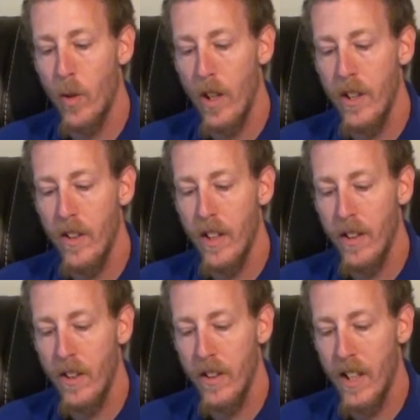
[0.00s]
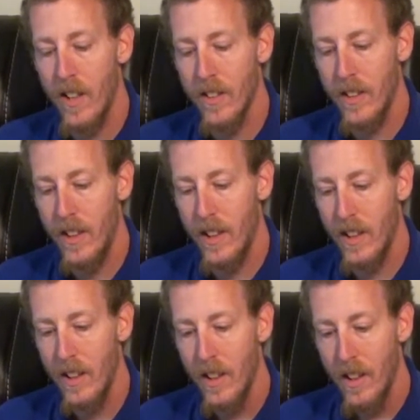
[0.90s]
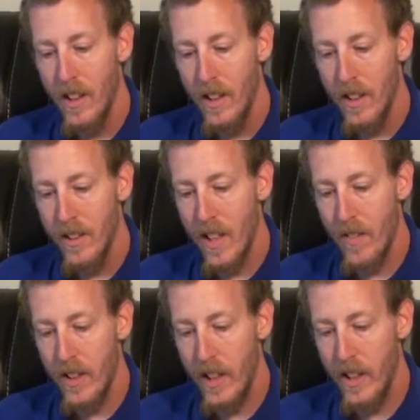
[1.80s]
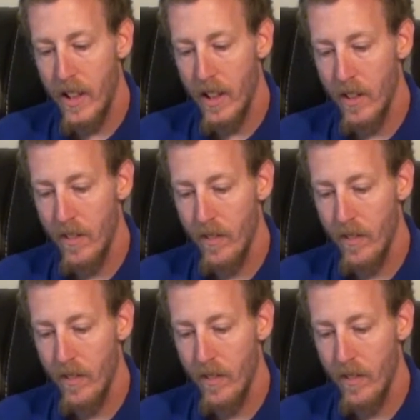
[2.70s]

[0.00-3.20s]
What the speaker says: 2017 there.